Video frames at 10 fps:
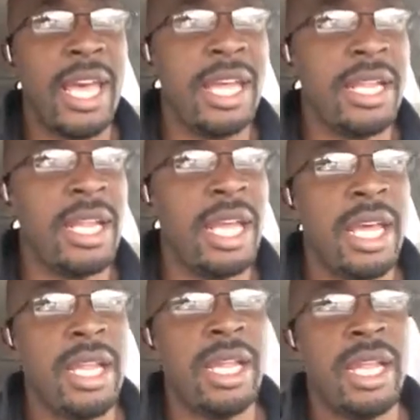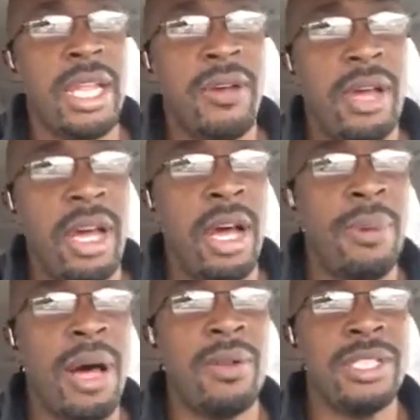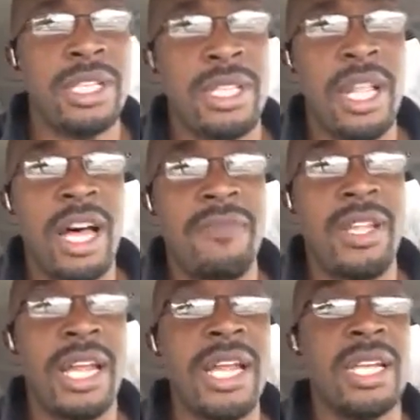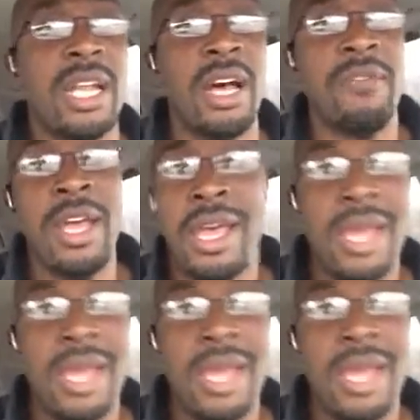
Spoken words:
and about just love and letting love,